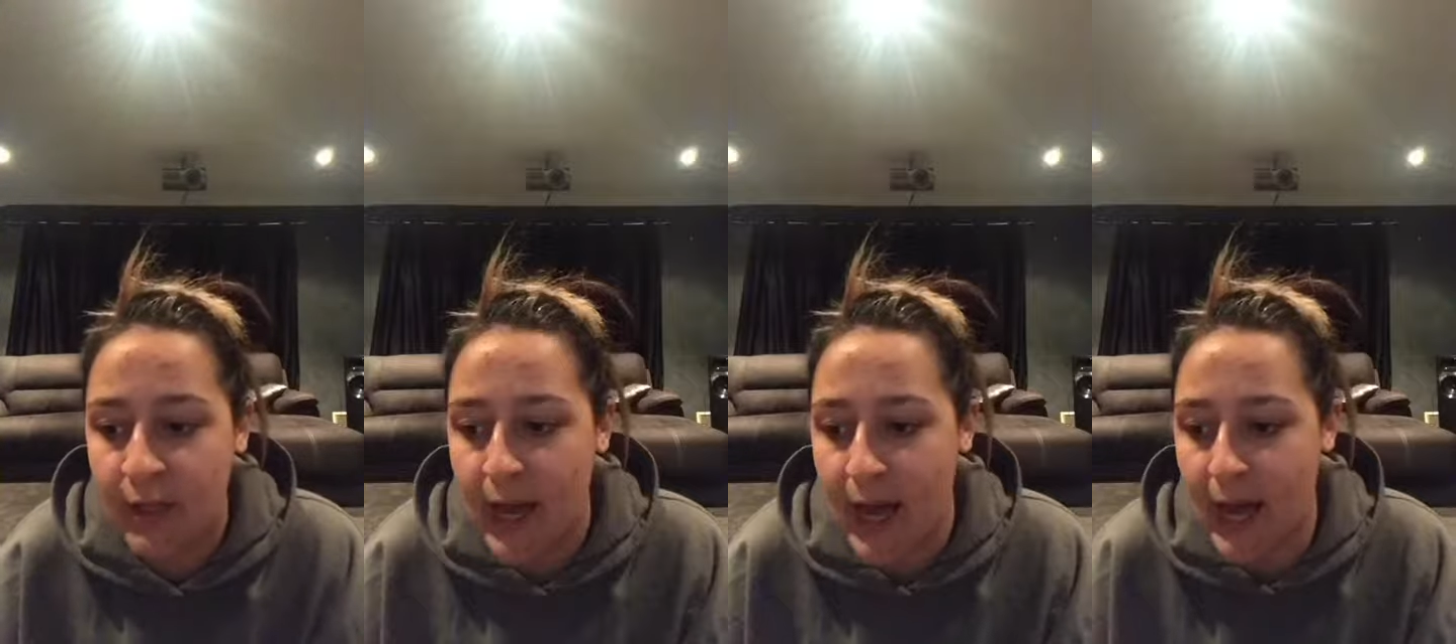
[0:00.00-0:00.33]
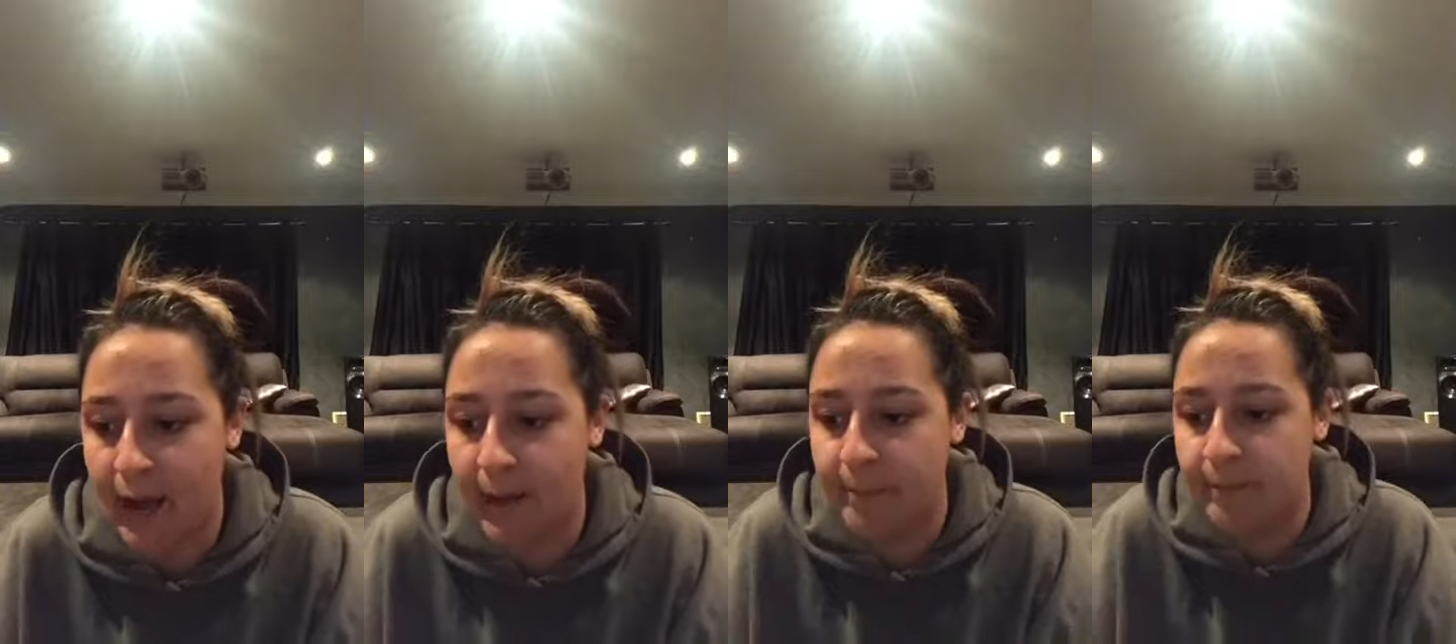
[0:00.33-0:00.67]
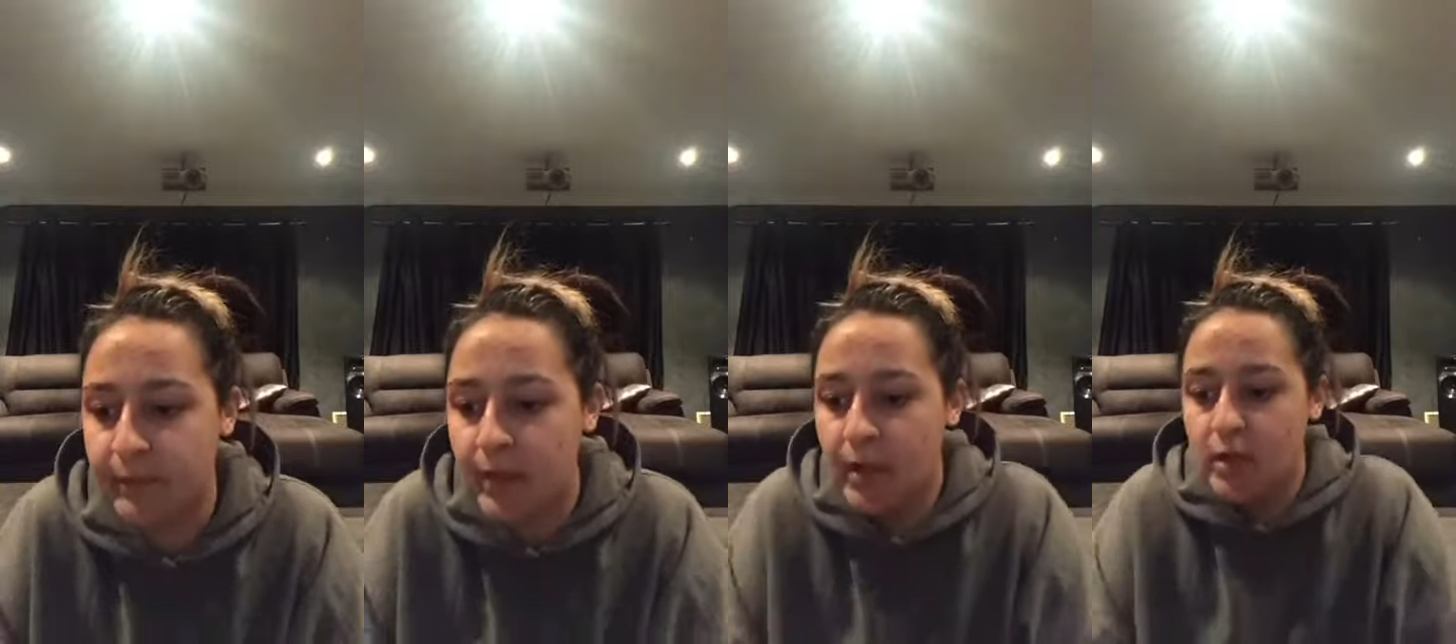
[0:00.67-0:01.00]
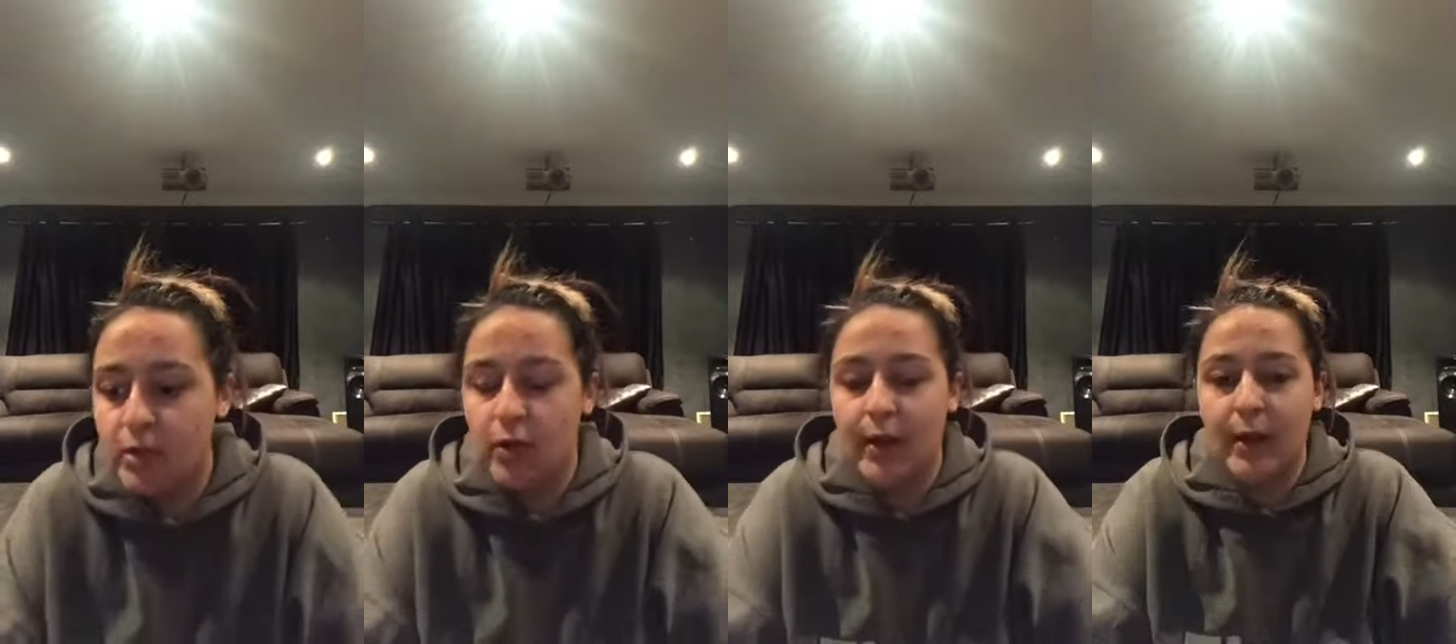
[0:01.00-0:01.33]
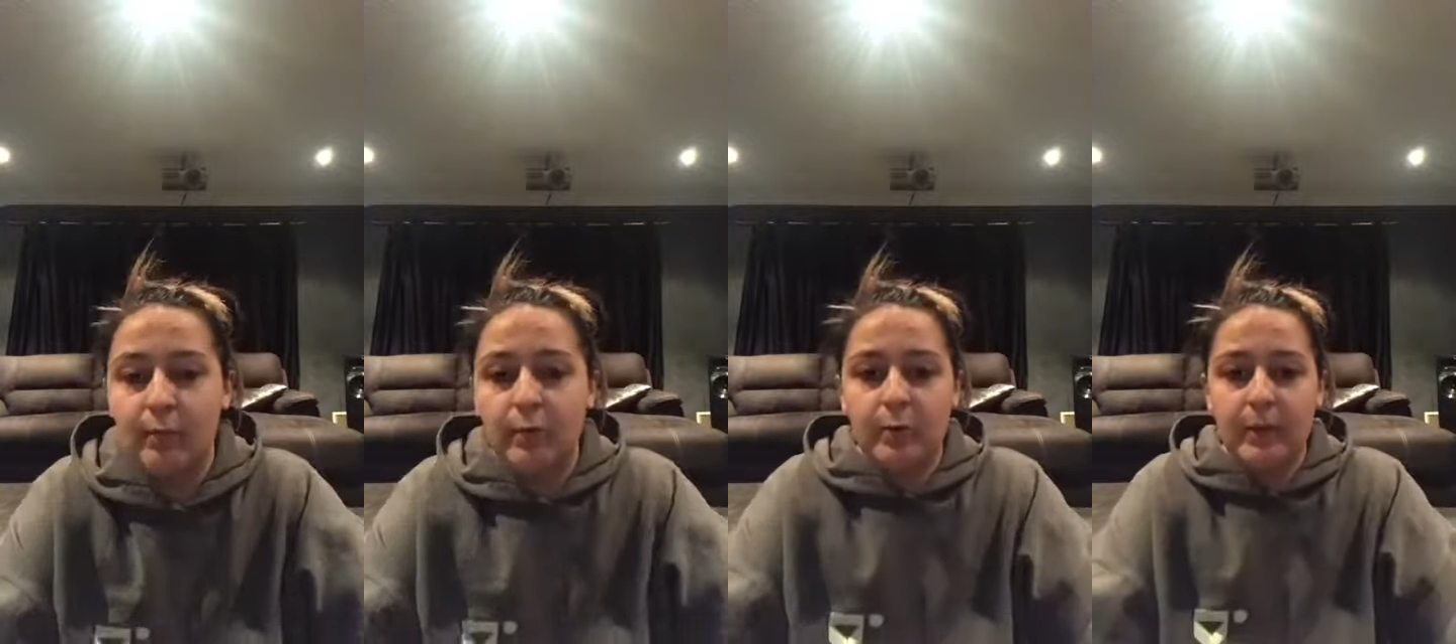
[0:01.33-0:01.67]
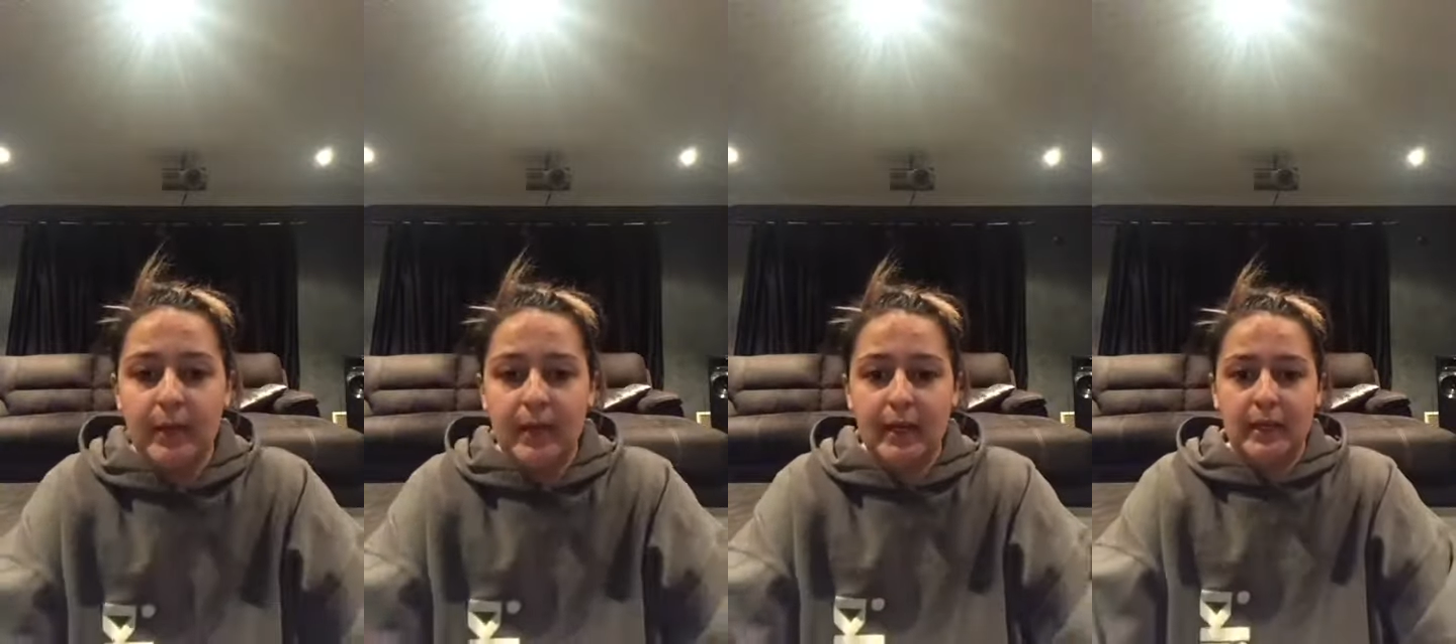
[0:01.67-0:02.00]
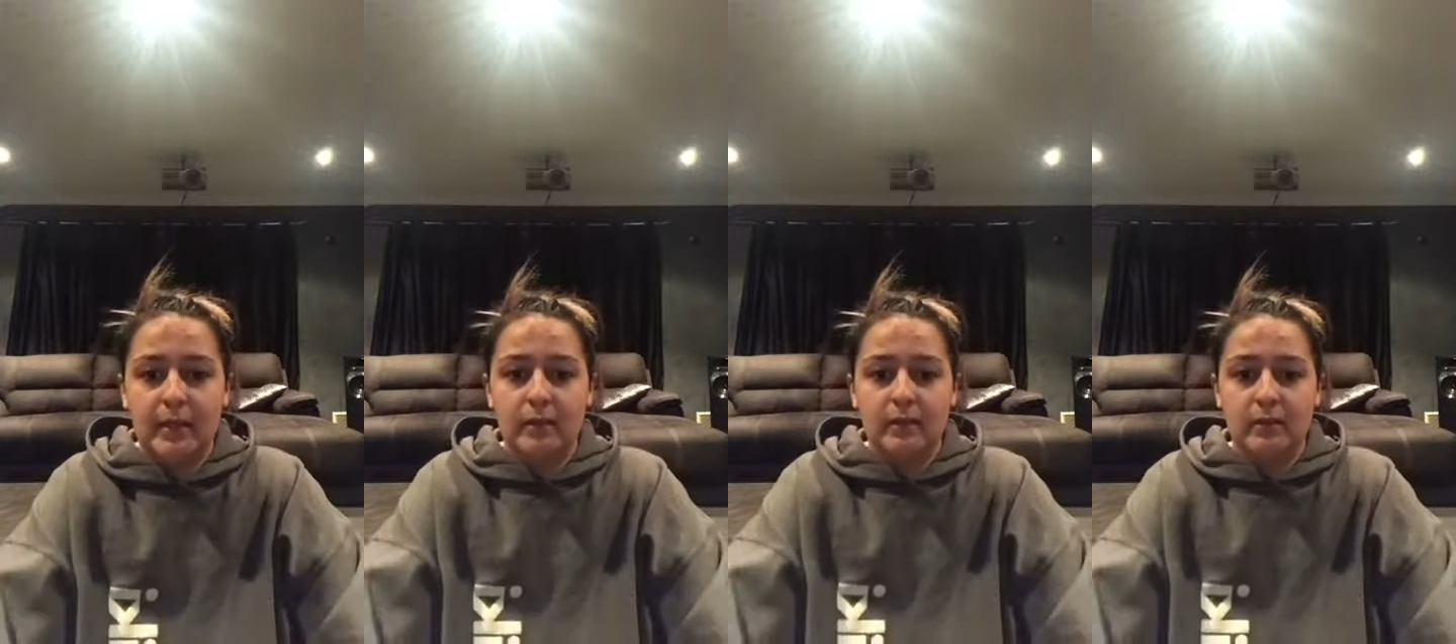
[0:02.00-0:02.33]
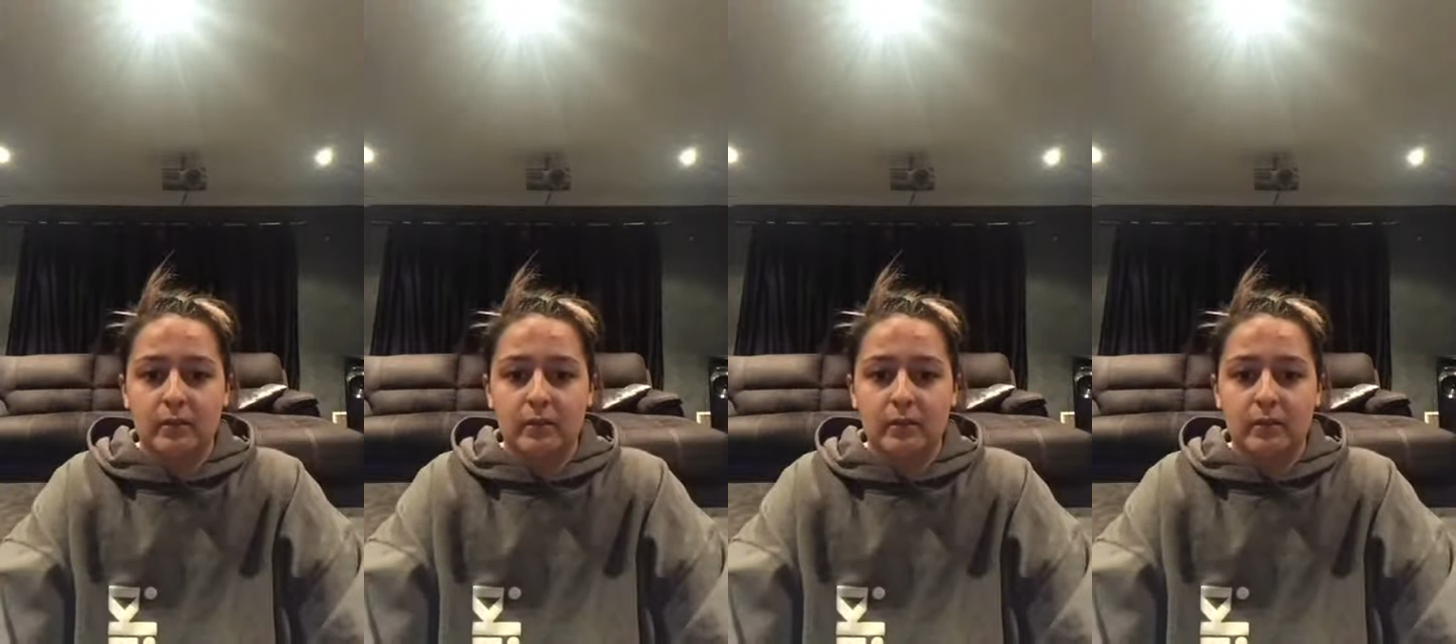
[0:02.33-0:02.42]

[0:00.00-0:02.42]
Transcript: So I will be